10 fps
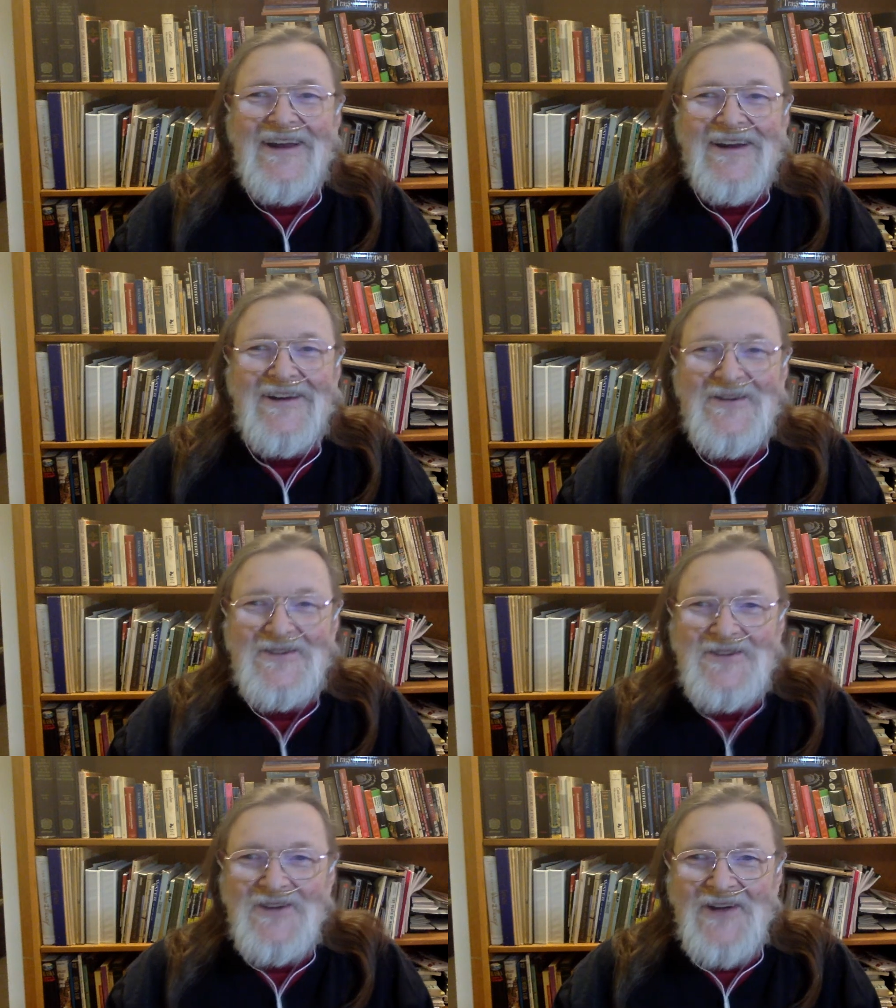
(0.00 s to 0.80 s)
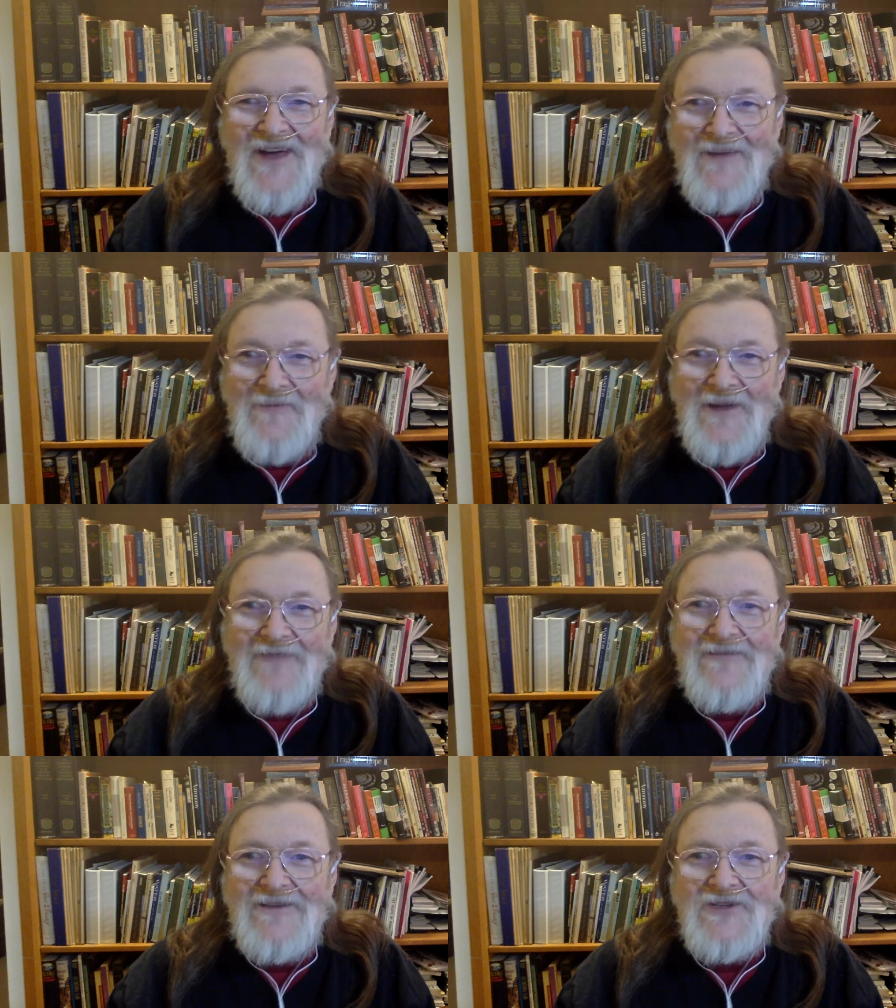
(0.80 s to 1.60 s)
And of course, I don't mind
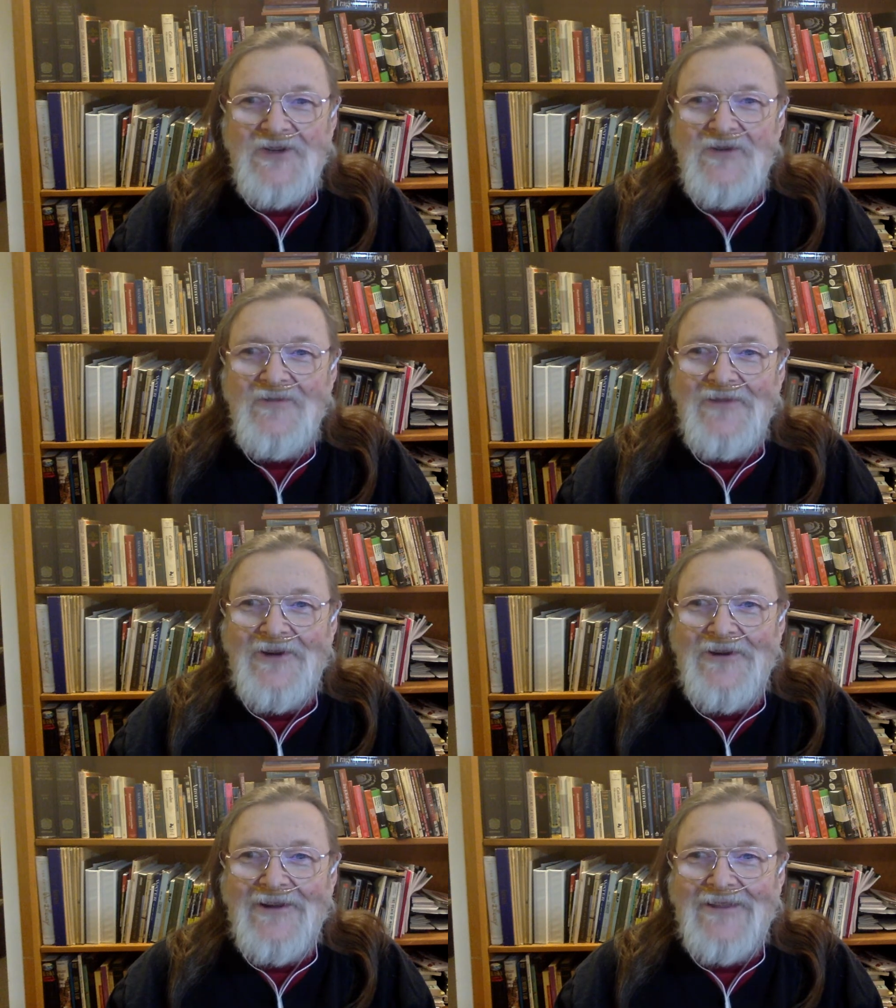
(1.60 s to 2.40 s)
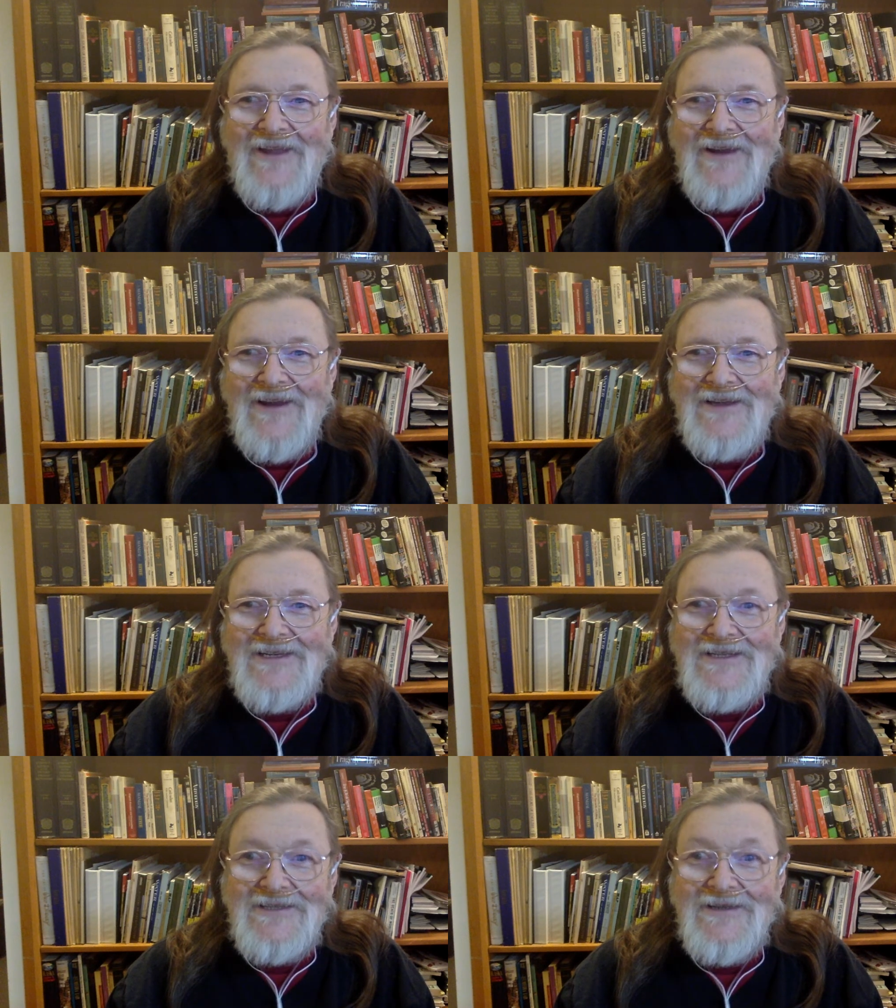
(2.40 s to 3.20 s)
if they shoot me or anything. I
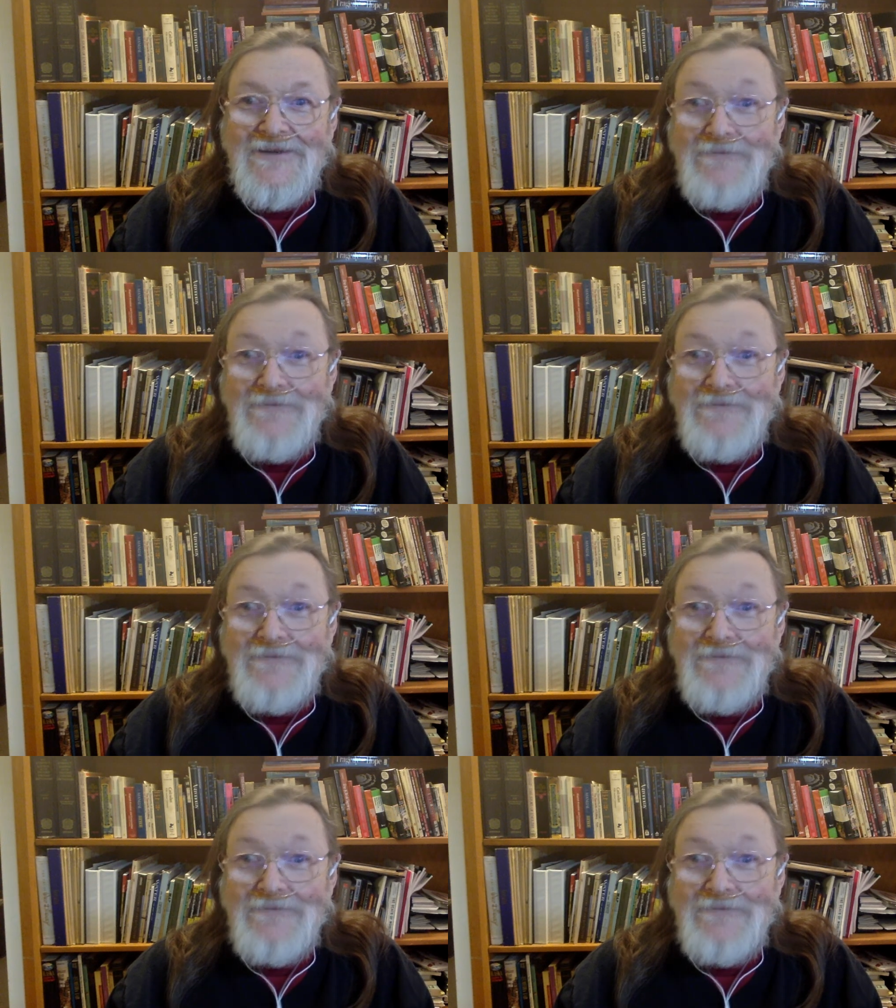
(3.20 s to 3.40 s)
just,